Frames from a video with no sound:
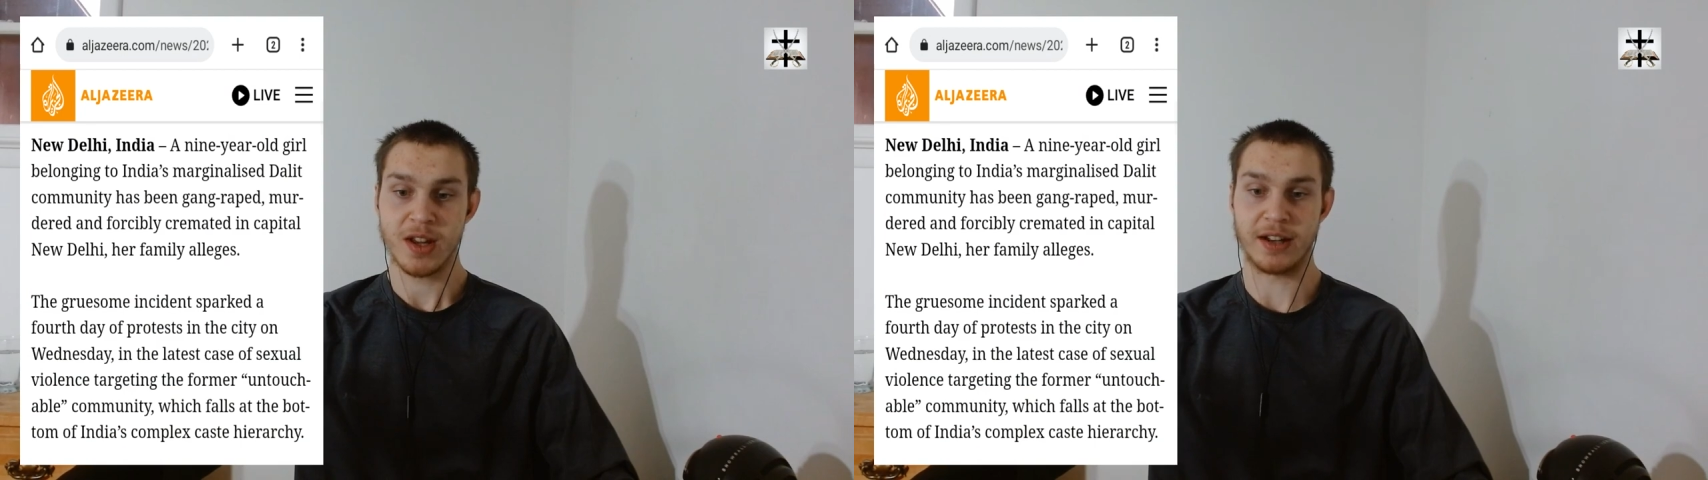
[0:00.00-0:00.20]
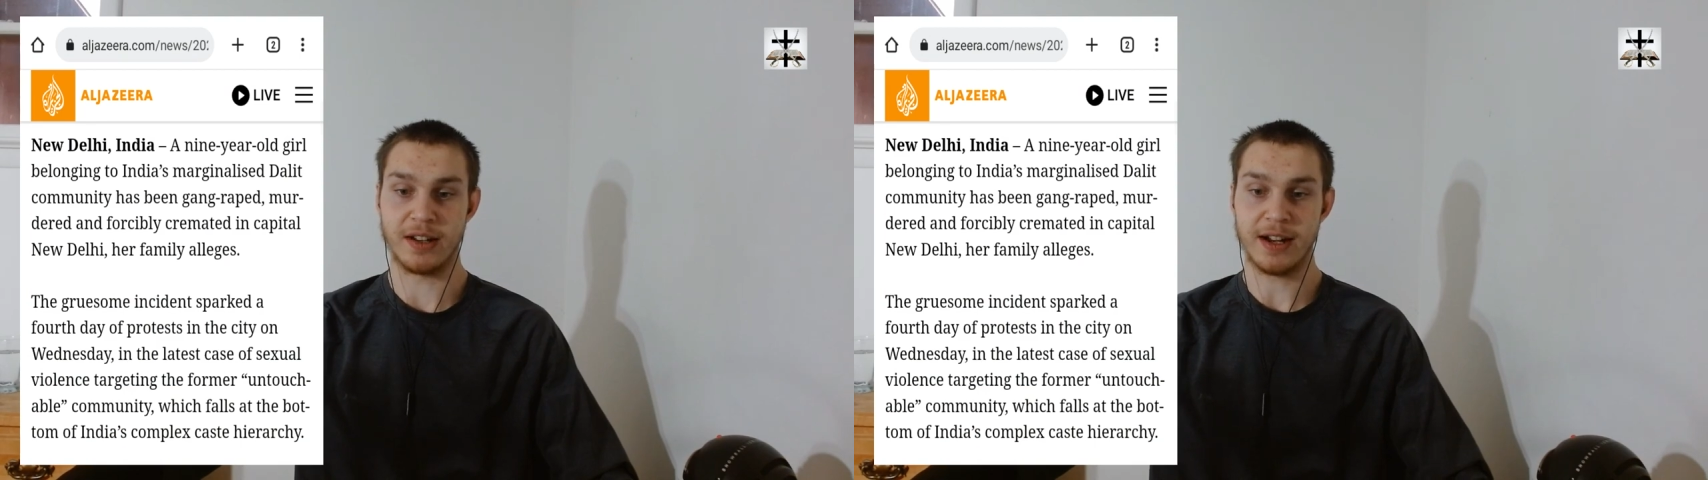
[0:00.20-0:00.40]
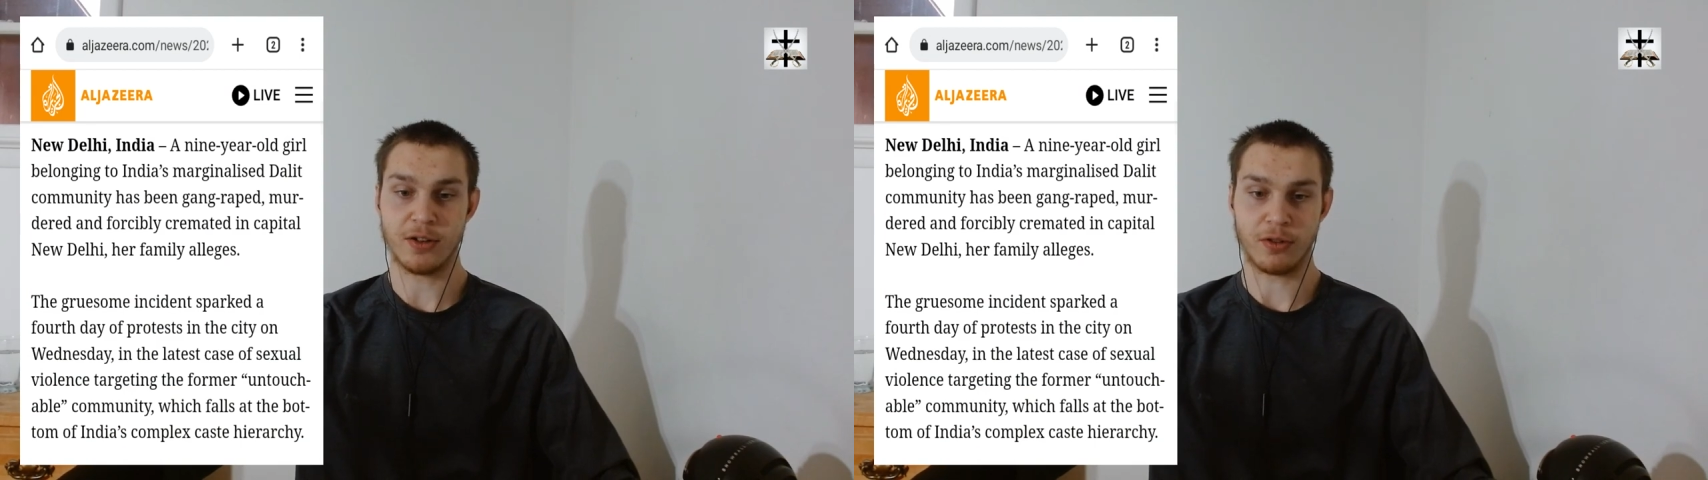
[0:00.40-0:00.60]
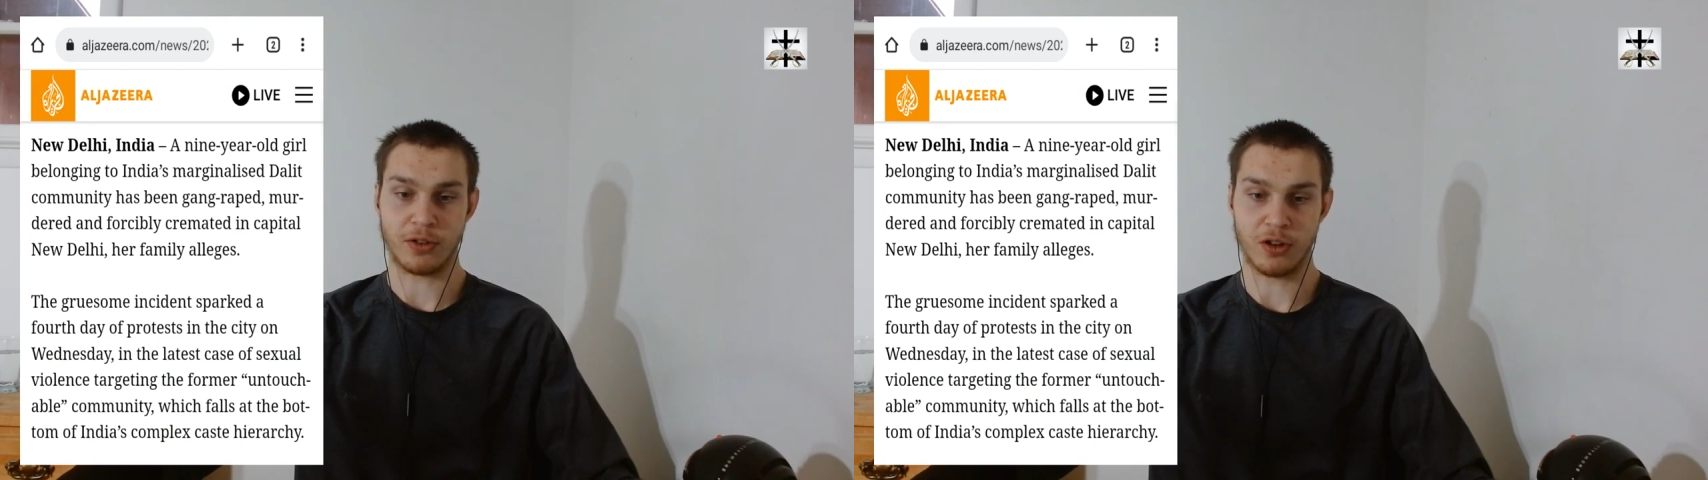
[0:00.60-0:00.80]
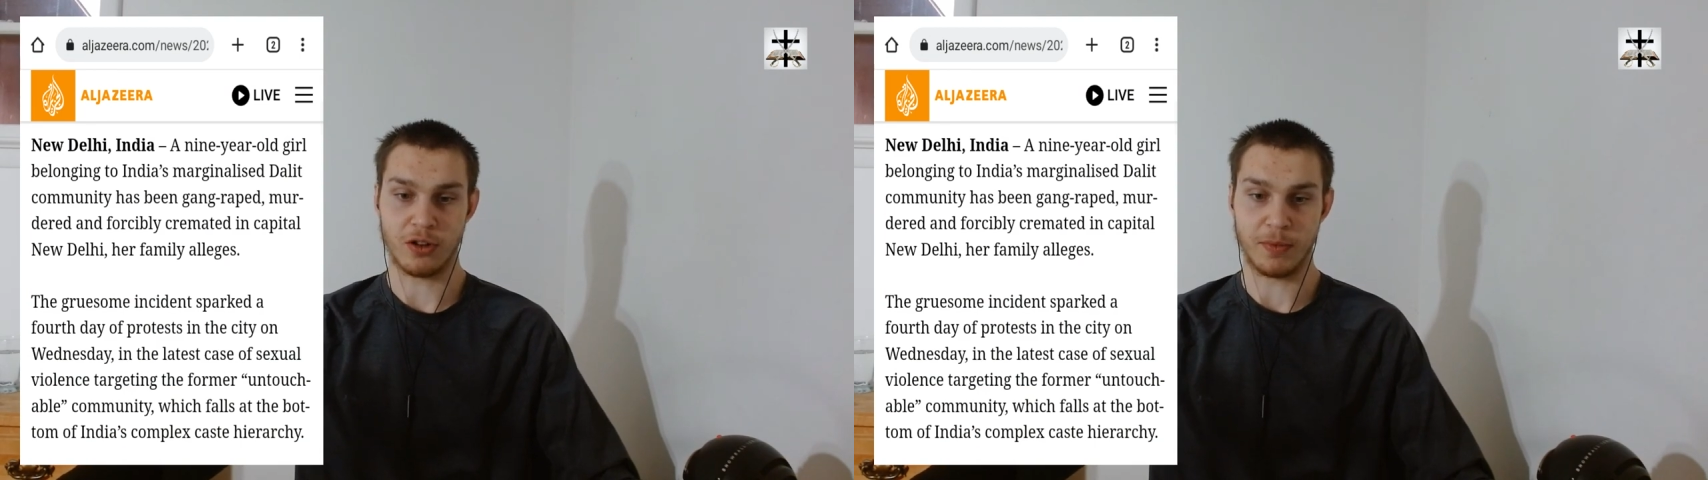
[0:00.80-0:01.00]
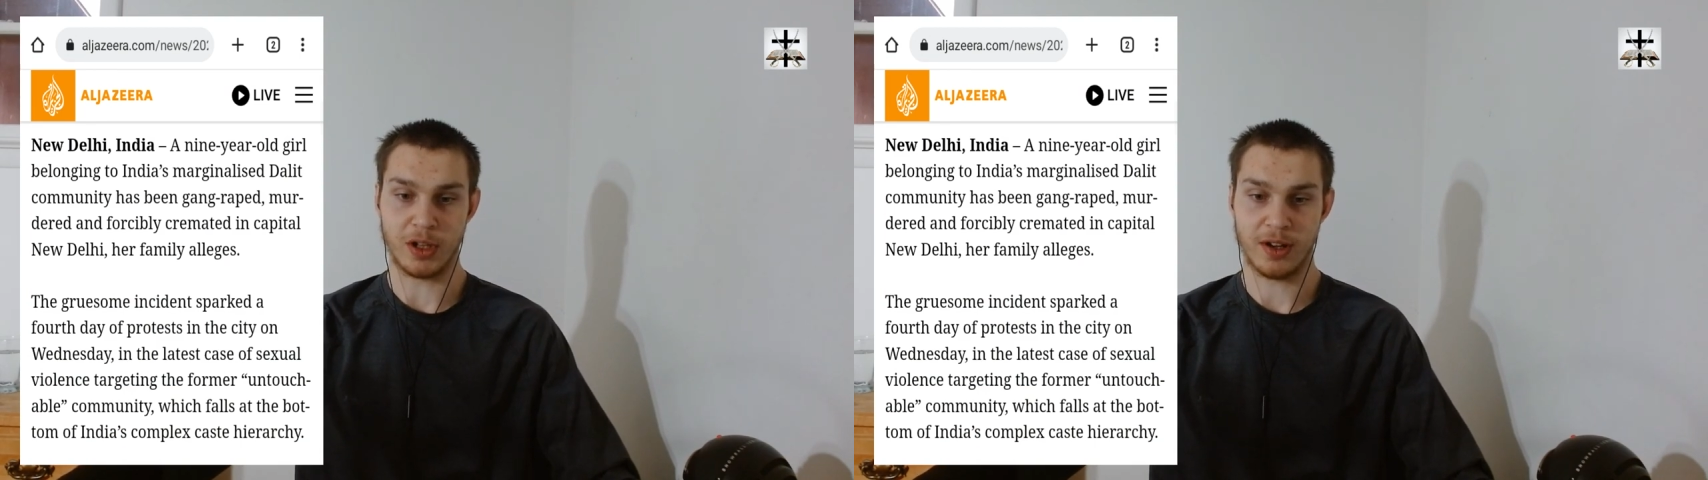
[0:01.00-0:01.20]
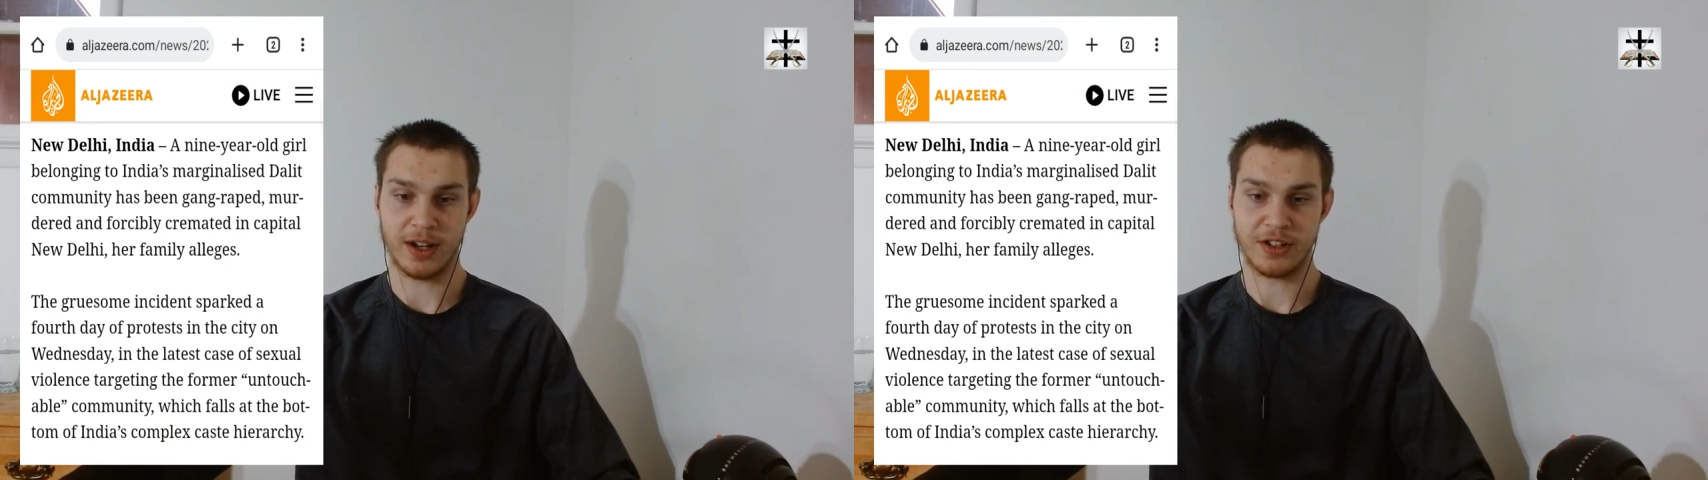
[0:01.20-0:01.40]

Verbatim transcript: a 9-year-old girl belonging